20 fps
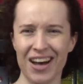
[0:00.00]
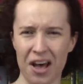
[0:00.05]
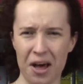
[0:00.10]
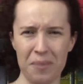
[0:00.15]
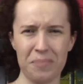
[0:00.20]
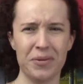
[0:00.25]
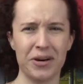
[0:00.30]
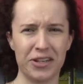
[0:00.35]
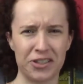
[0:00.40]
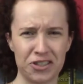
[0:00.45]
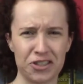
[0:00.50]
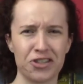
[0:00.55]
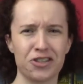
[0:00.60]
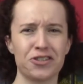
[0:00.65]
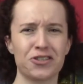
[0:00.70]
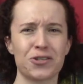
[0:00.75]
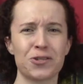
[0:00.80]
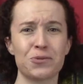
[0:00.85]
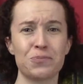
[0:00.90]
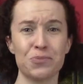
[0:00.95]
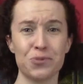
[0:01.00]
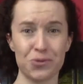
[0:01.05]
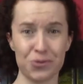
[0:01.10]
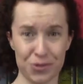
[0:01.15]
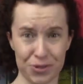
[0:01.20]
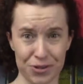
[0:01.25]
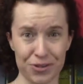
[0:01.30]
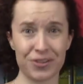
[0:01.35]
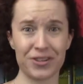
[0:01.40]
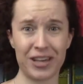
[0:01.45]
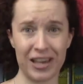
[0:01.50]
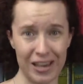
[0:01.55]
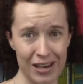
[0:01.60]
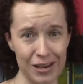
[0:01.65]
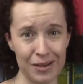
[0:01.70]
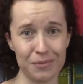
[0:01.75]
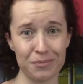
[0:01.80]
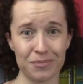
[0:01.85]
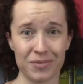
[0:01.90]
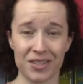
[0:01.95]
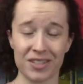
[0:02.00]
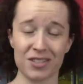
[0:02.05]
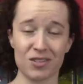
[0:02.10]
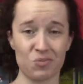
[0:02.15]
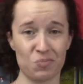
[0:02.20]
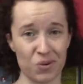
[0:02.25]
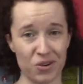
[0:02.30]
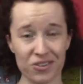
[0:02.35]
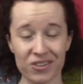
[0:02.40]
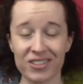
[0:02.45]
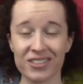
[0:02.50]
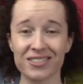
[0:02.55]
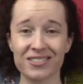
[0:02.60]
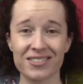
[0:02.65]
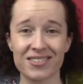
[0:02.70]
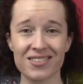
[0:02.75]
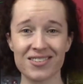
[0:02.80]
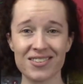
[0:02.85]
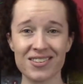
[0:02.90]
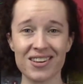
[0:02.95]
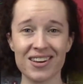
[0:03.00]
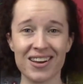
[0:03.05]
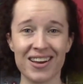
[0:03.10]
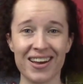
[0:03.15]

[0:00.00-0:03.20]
a much smoother game experience.